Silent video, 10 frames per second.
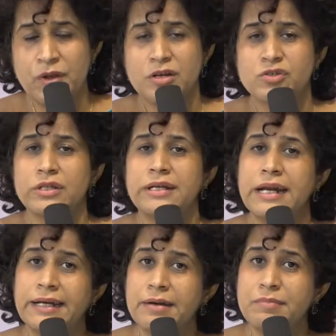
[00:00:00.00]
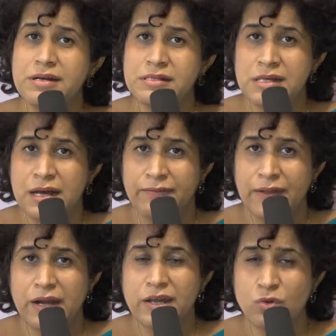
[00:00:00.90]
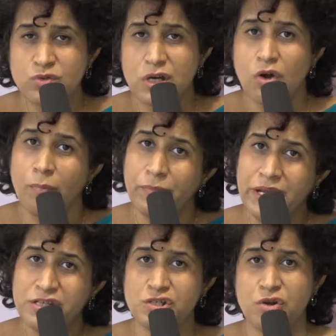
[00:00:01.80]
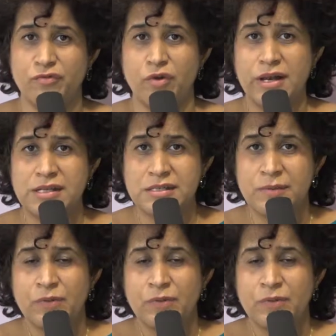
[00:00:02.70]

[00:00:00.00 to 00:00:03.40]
So the dictum is that use a combination of oils.